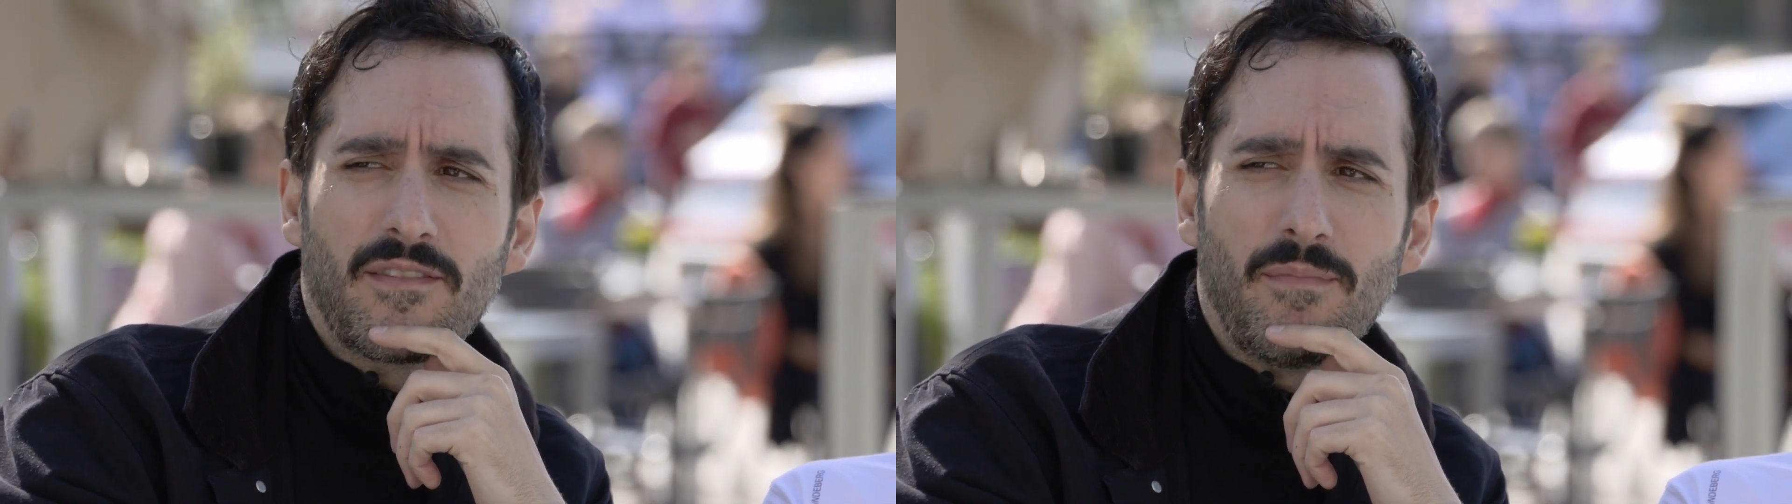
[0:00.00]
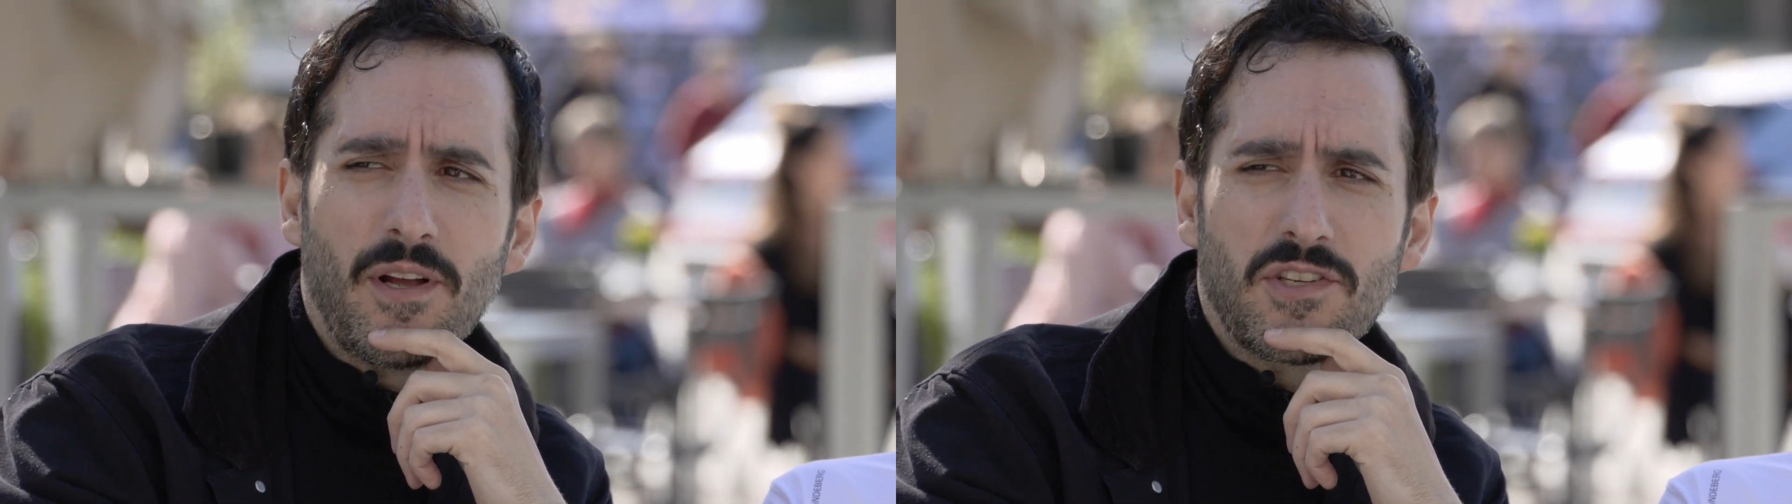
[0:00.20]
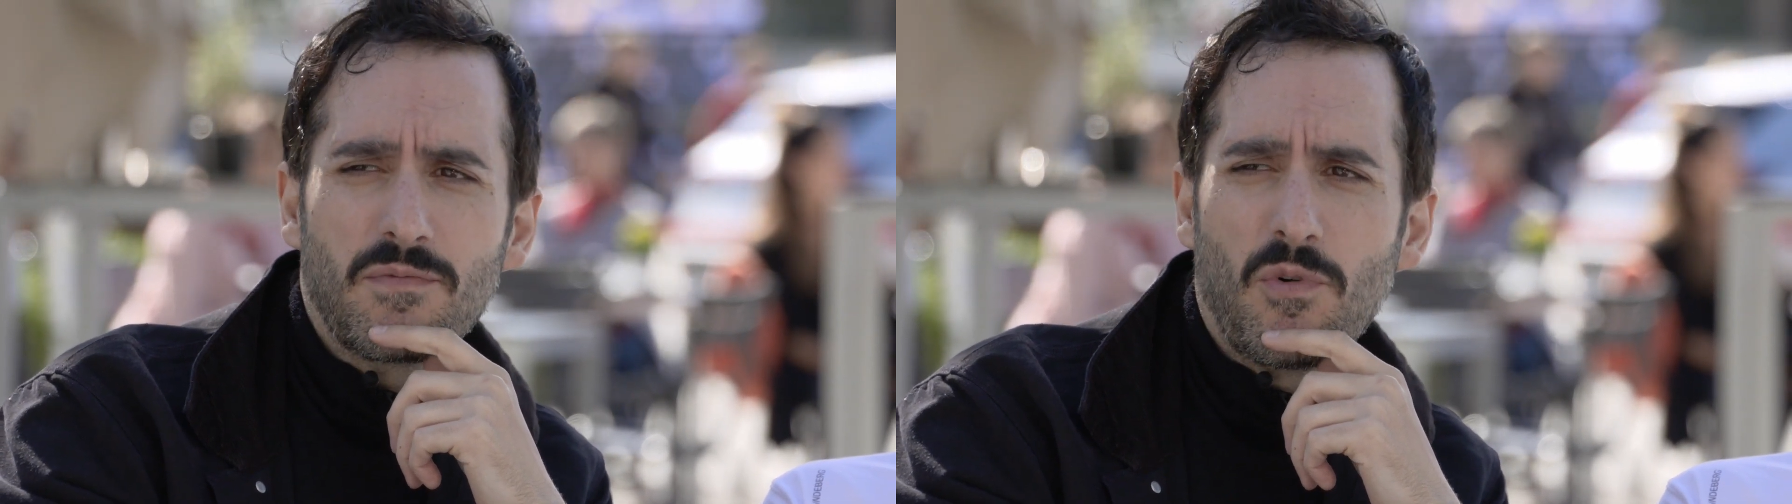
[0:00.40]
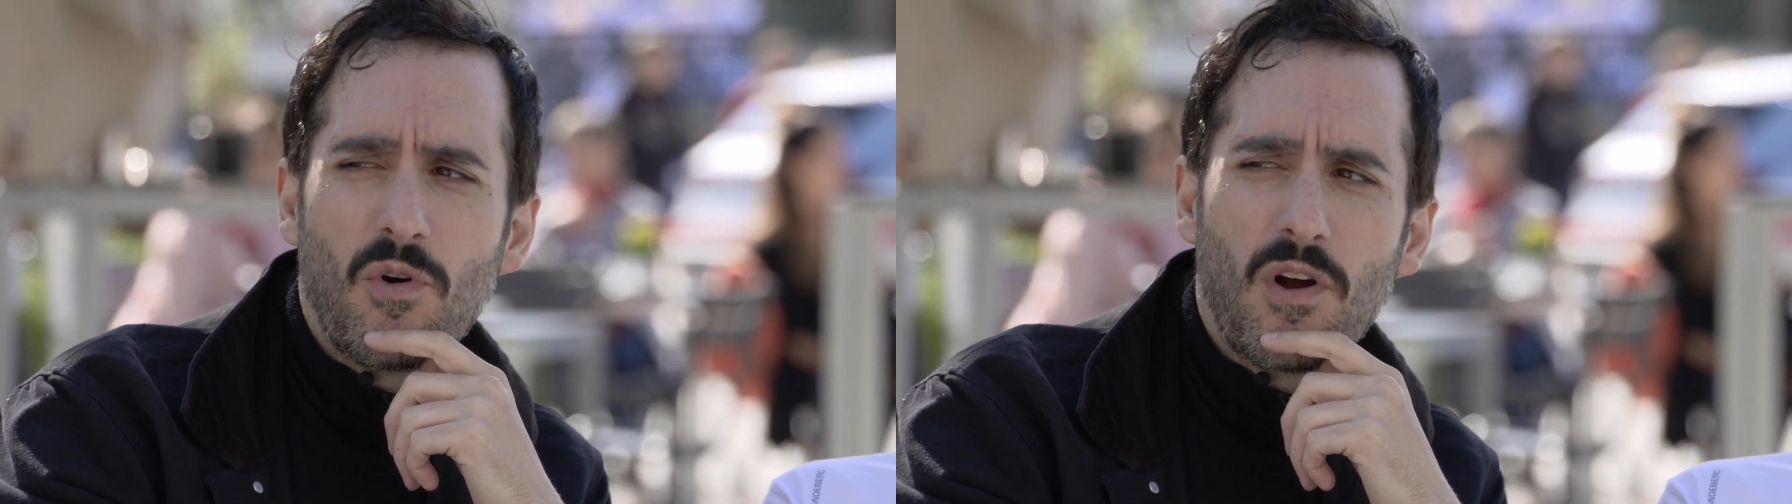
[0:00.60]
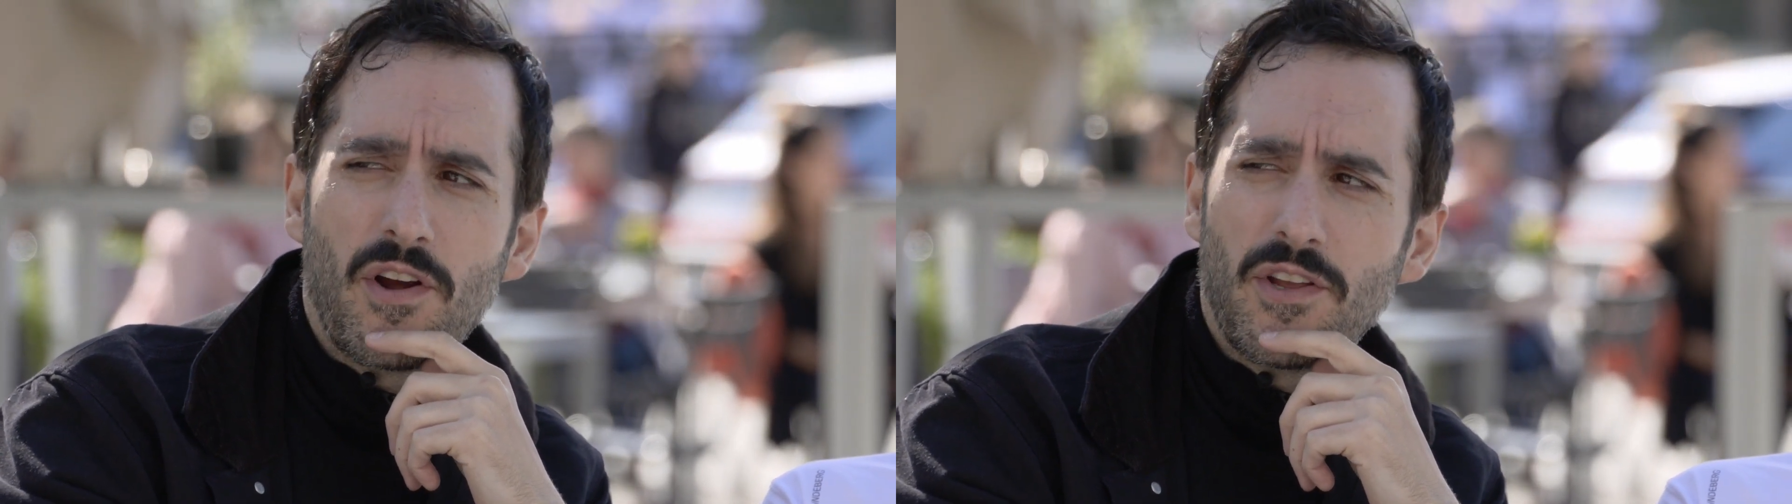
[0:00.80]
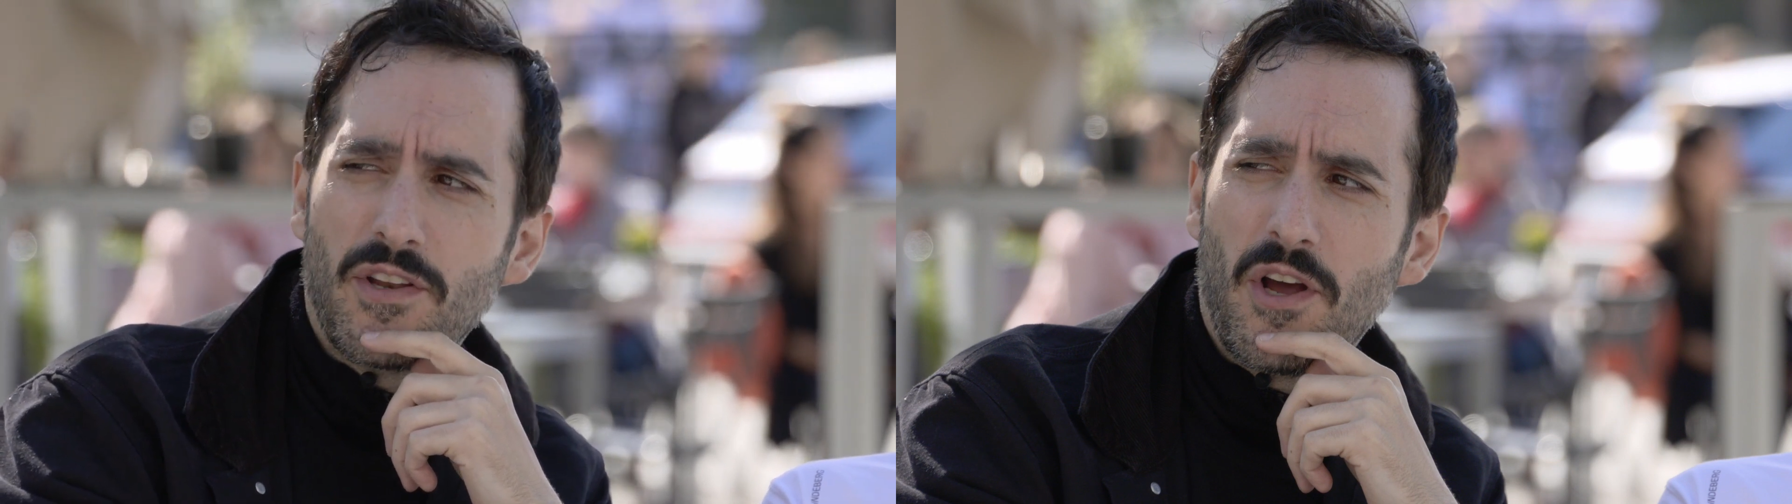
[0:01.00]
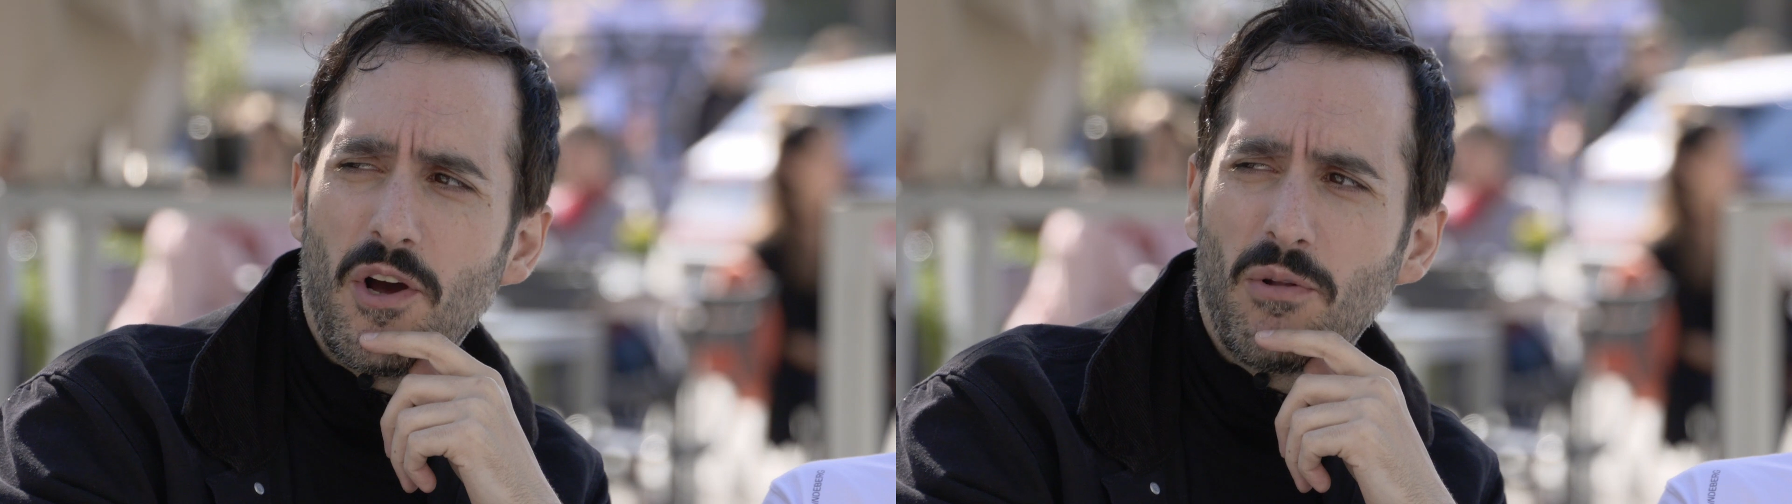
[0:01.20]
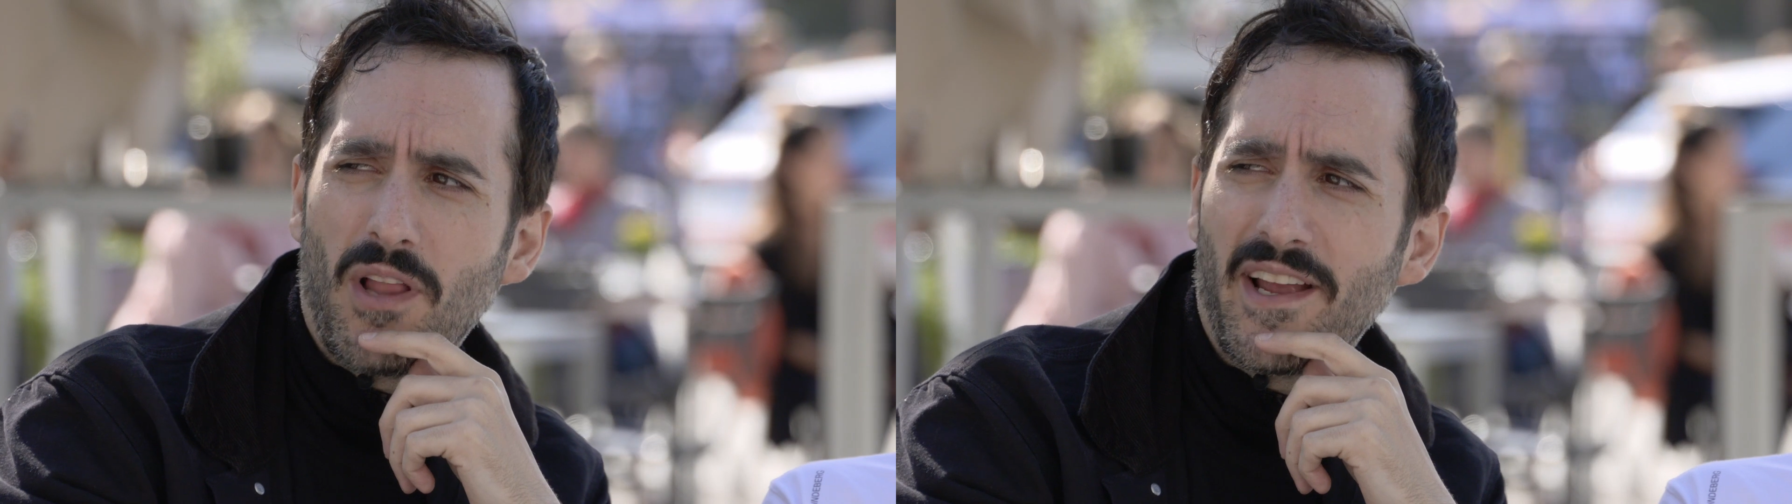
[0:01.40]
much more, you
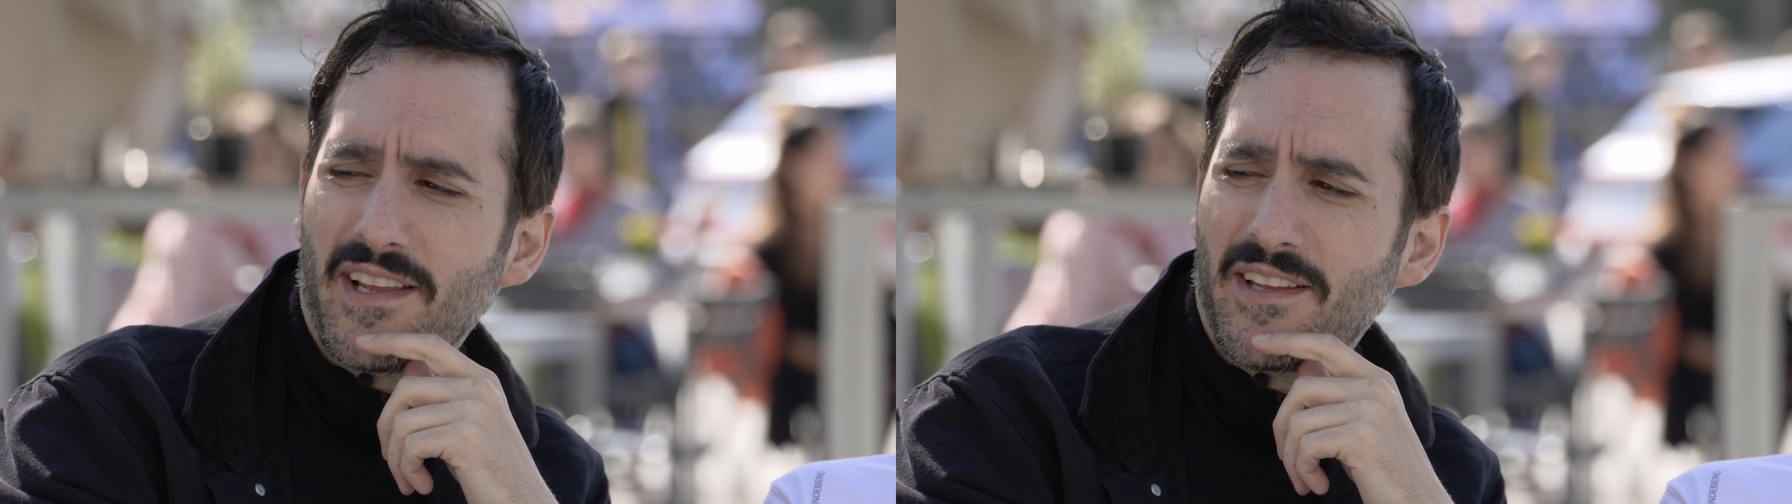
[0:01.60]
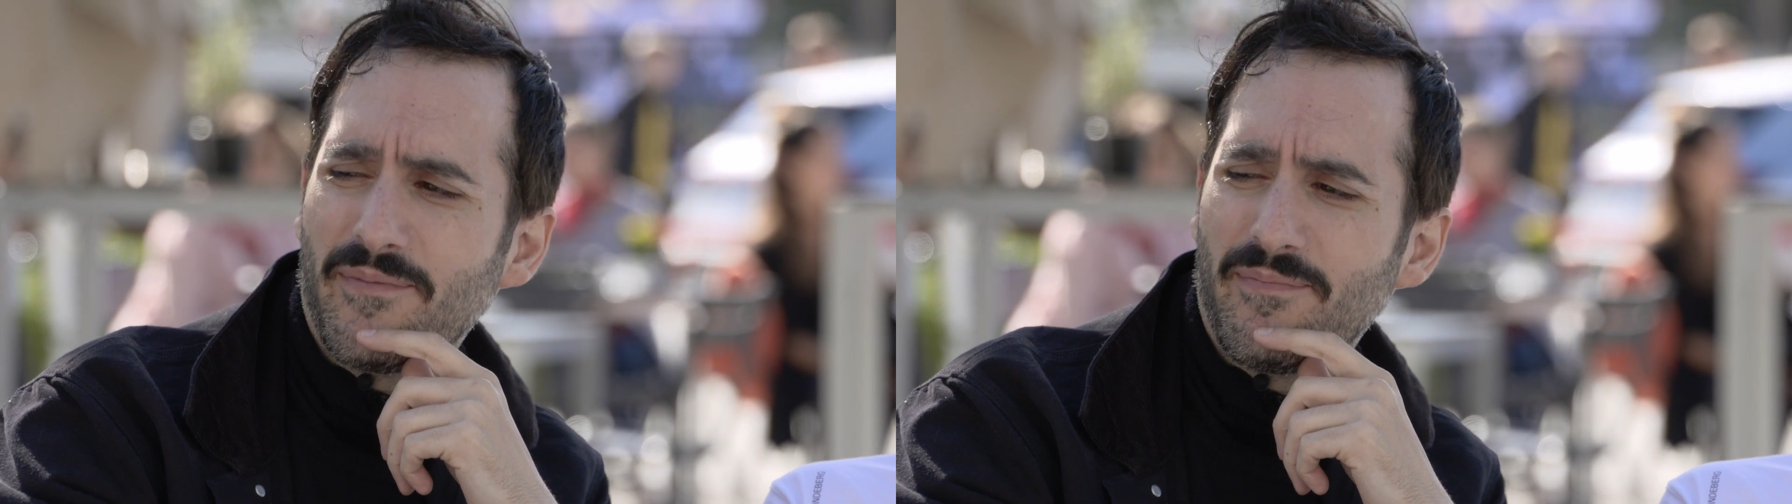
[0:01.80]
know, like